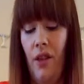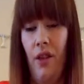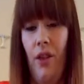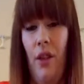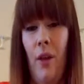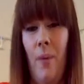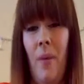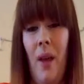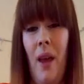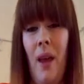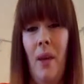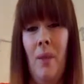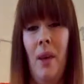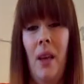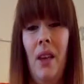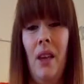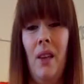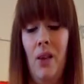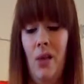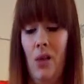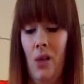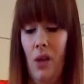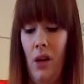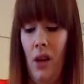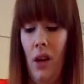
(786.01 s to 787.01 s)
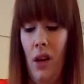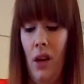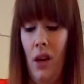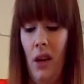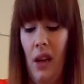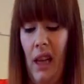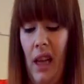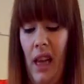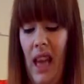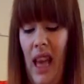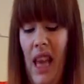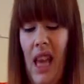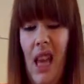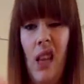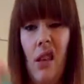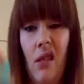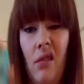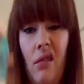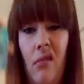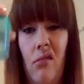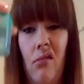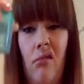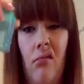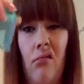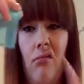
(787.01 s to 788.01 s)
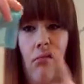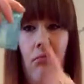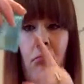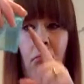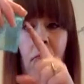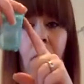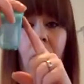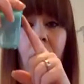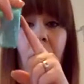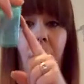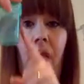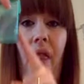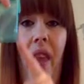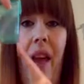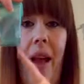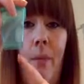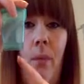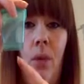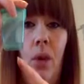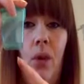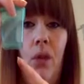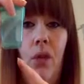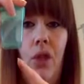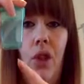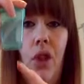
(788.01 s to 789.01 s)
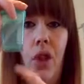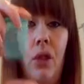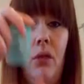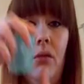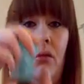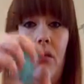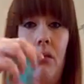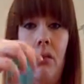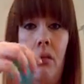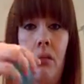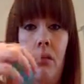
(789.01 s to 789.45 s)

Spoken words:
the baby's going to eat that much.